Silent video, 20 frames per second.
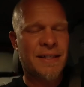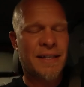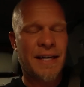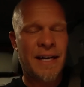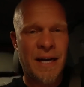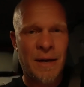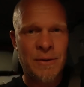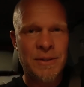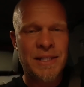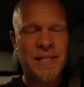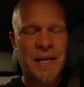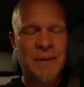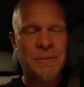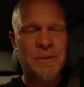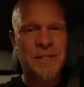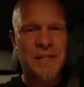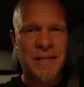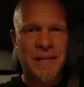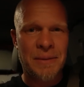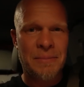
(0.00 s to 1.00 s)
And now it's time
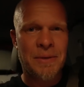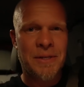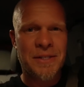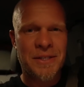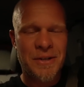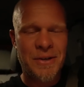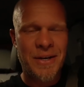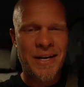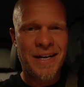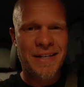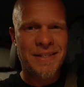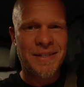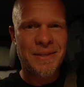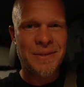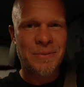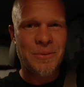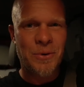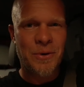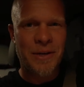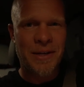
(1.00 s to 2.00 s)
to sleep. I'll see you guys in
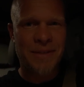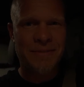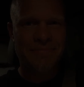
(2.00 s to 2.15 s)
the morning.